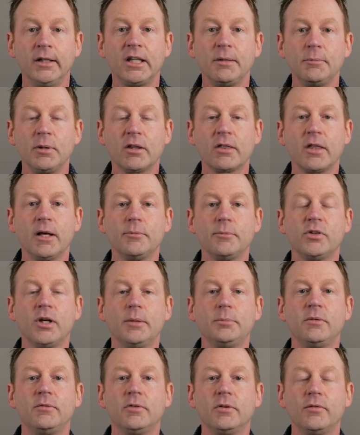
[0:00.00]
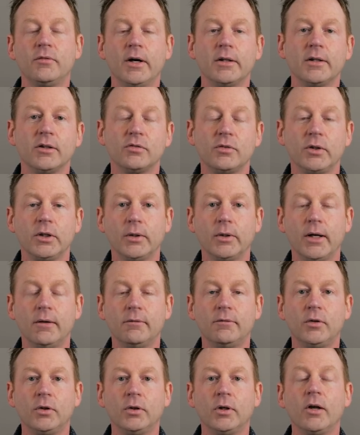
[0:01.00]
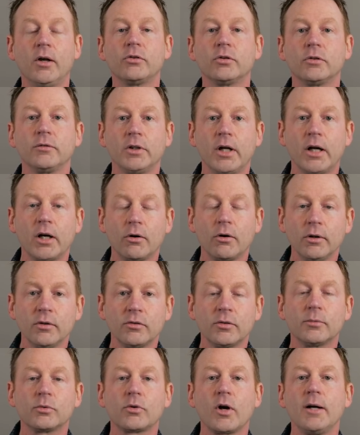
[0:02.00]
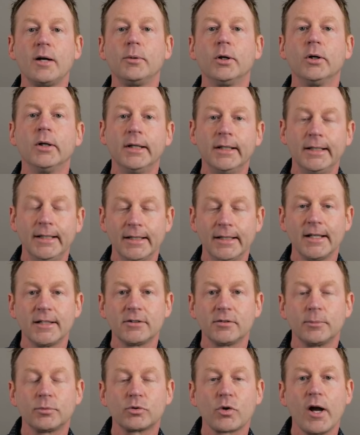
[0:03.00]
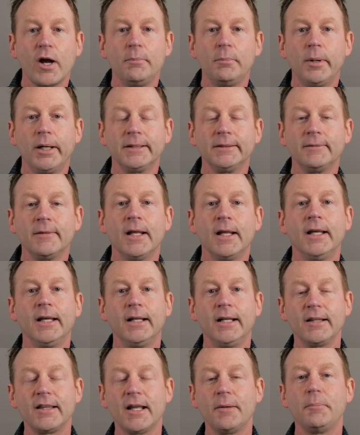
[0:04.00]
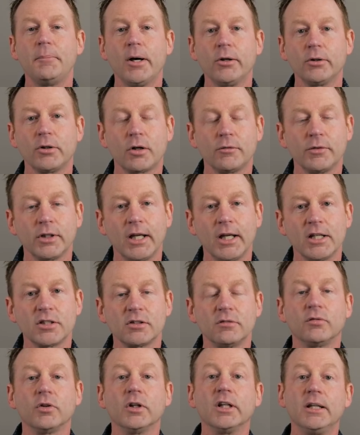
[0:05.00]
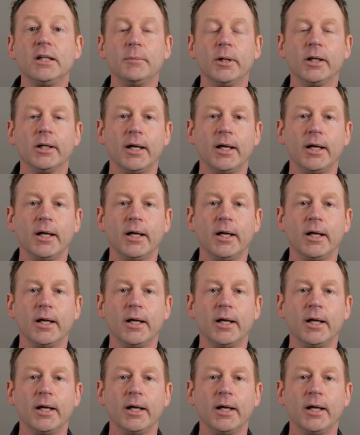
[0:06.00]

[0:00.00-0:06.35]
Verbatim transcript: Give me a thumbs up if you found this video helpful. Also, if you're not already a subscriber, hit that subscribe button and hit that bell notification for email